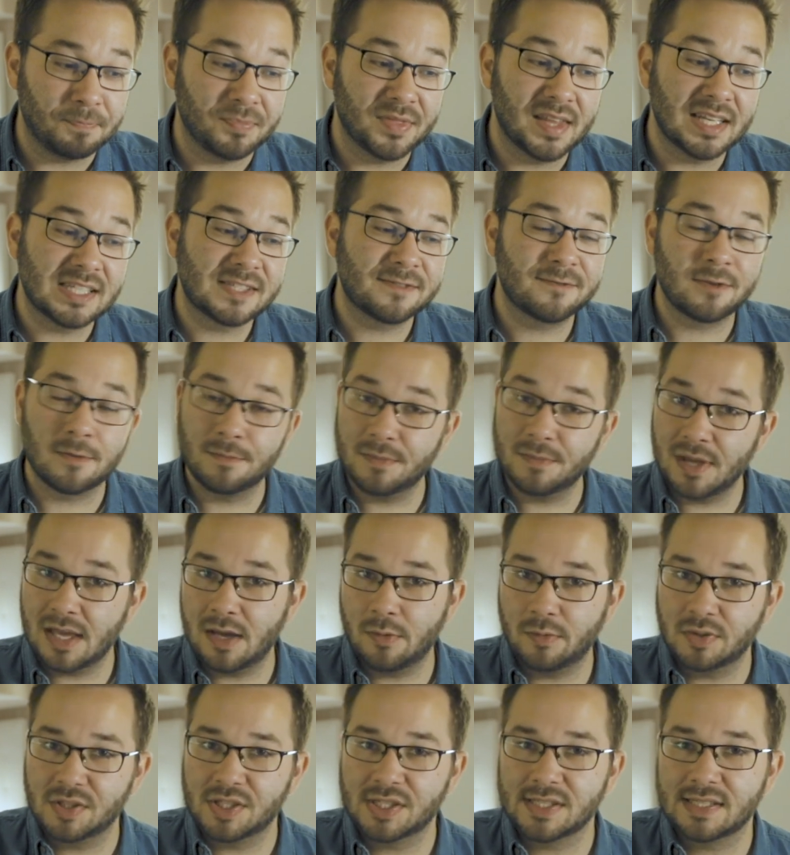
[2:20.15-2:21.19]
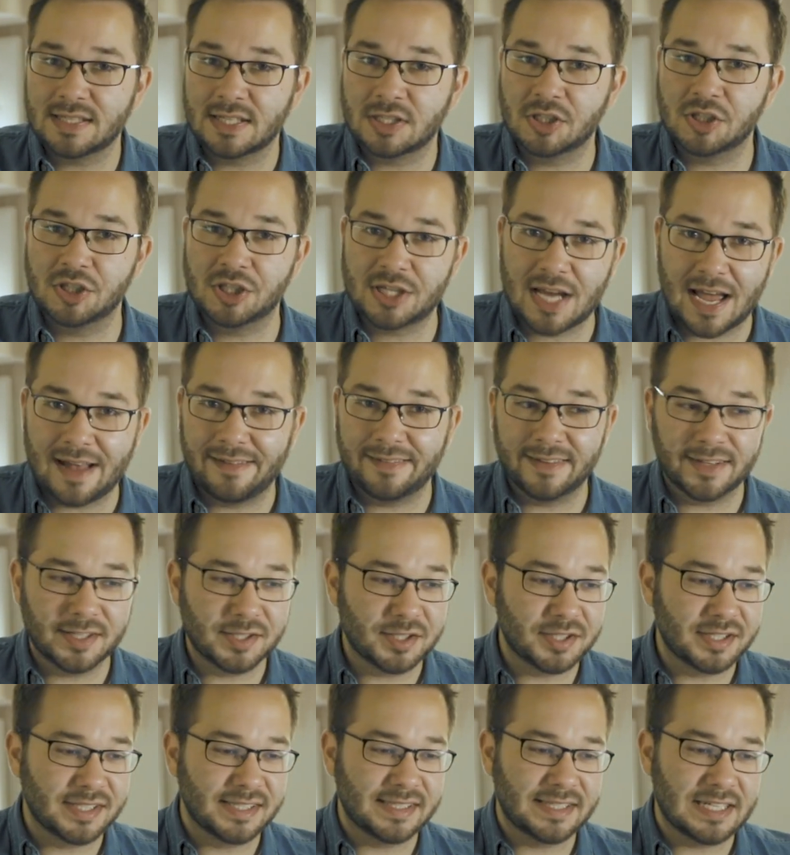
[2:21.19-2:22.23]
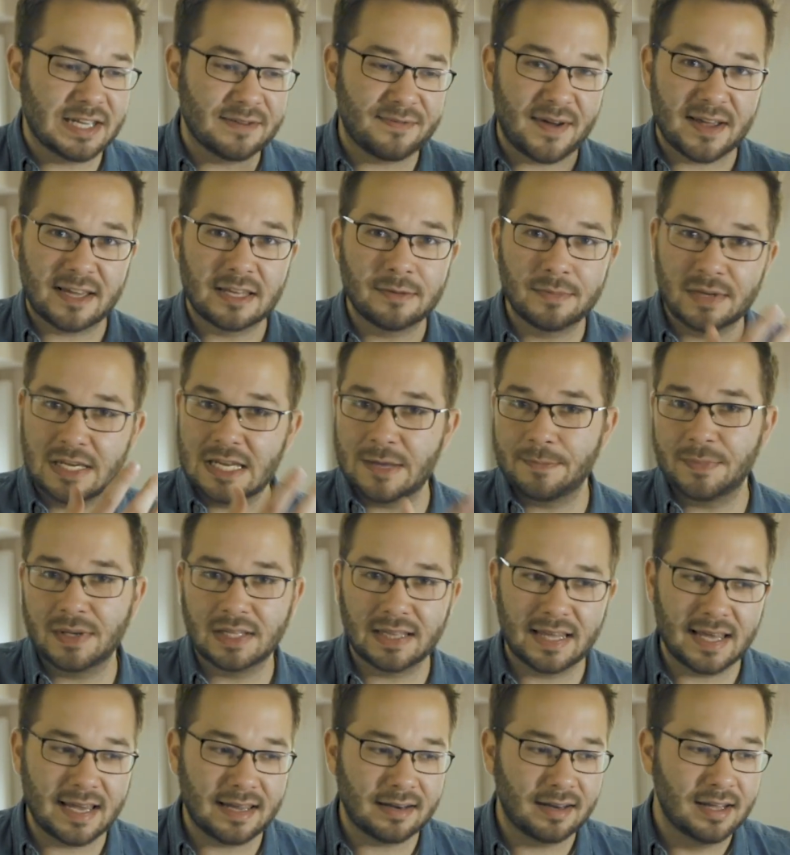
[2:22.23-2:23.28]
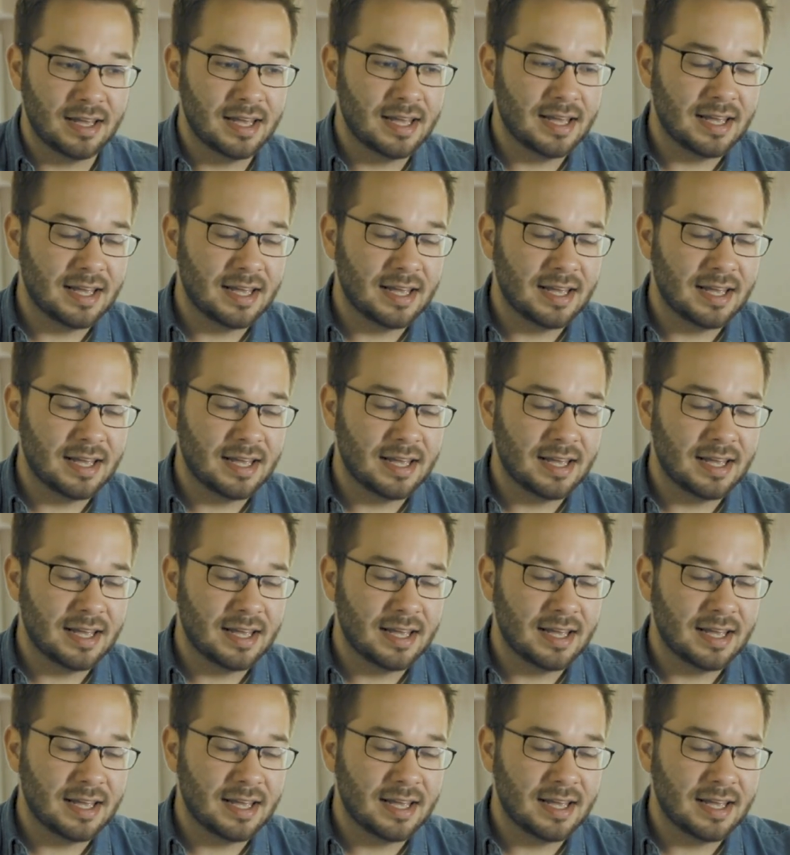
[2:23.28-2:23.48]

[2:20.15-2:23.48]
This for me was just a challenge to see if I could manipulate